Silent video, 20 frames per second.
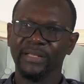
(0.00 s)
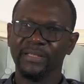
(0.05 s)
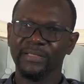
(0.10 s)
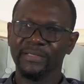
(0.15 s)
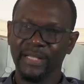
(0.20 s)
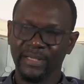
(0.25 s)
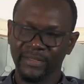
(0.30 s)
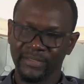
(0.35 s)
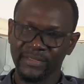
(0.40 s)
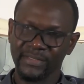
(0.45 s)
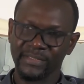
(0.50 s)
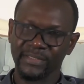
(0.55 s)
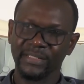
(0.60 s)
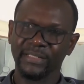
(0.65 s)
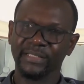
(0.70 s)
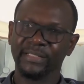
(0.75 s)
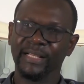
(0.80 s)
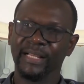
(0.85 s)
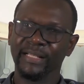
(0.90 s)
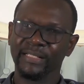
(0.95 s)
in Delta
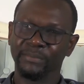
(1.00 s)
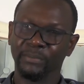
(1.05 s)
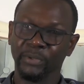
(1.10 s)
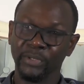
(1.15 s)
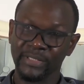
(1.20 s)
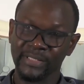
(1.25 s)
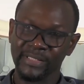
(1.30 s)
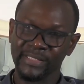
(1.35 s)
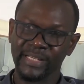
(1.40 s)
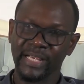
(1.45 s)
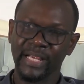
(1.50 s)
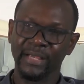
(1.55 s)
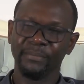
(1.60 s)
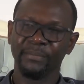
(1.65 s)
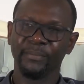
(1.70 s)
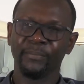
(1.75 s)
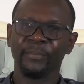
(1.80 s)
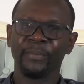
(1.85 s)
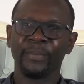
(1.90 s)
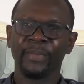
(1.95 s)
State at a point in
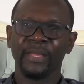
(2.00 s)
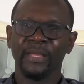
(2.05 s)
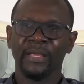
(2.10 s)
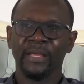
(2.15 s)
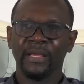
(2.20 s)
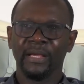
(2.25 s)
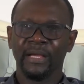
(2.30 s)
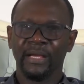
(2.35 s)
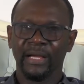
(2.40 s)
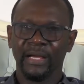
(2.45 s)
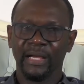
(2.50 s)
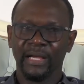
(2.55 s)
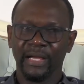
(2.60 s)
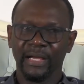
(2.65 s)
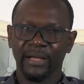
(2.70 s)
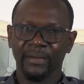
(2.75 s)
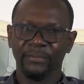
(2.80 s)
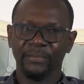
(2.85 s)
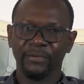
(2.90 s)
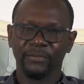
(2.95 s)
time
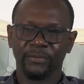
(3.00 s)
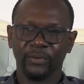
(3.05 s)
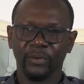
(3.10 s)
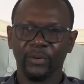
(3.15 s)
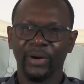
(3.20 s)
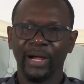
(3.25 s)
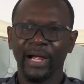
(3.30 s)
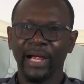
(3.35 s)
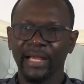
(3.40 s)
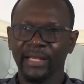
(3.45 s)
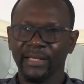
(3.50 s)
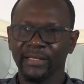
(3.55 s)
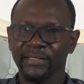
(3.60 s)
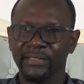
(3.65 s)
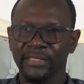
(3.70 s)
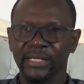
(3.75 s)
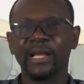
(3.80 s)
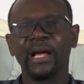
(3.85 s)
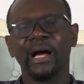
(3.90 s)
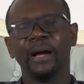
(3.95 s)
before I
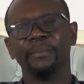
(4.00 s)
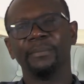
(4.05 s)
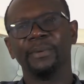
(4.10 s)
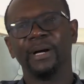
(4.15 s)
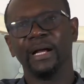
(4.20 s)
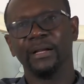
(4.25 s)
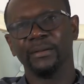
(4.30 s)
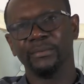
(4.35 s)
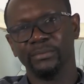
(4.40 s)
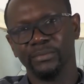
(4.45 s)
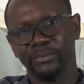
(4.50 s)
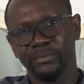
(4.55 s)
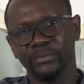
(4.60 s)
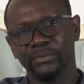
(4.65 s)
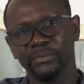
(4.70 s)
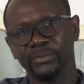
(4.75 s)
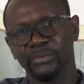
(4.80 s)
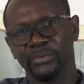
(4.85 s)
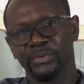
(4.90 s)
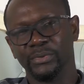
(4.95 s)
decamped
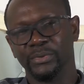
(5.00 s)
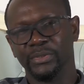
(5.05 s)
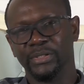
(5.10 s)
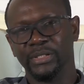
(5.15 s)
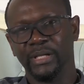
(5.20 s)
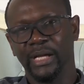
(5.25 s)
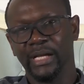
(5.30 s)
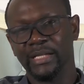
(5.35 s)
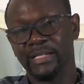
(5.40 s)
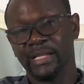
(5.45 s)
to the